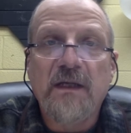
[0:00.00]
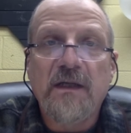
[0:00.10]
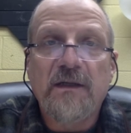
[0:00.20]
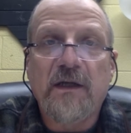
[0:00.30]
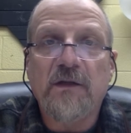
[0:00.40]

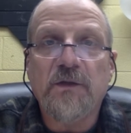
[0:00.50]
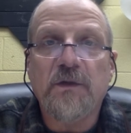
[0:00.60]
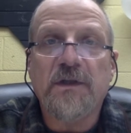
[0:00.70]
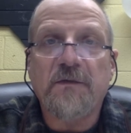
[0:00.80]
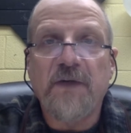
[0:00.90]
Douglas
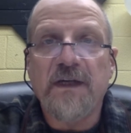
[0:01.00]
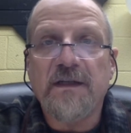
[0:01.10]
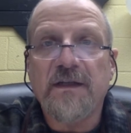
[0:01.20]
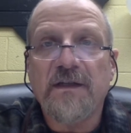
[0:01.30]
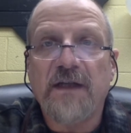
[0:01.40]
was
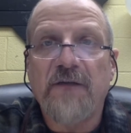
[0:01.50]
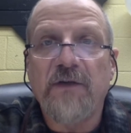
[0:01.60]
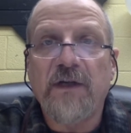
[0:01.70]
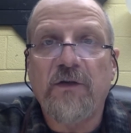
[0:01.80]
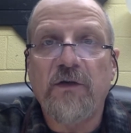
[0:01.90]
convinced that
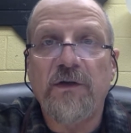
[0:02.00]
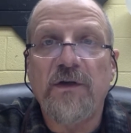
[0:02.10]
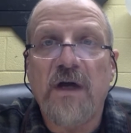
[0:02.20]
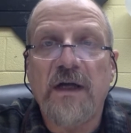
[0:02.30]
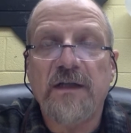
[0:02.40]
slavery could
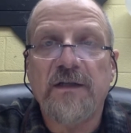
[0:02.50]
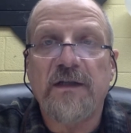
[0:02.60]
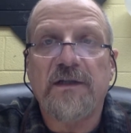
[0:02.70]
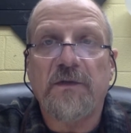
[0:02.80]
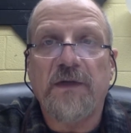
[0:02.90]
not
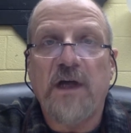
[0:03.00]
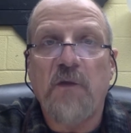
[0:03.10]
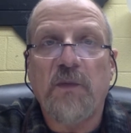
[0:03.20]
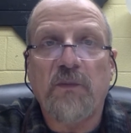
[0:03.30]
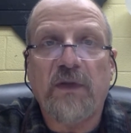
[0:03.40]
exist on the
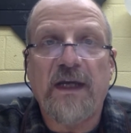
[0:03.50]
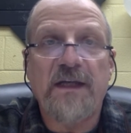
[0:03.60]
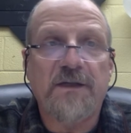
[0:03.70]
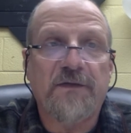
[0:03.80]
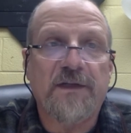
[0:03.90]
open
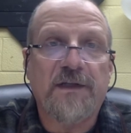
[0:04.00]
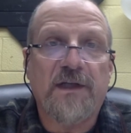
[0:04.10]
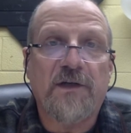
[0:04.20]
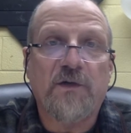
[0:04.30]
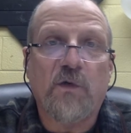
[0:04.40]
plains of this
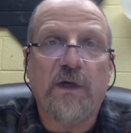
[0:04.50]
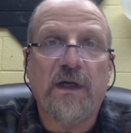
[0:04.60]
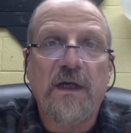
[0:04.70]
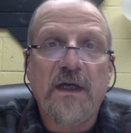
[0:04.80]
territory,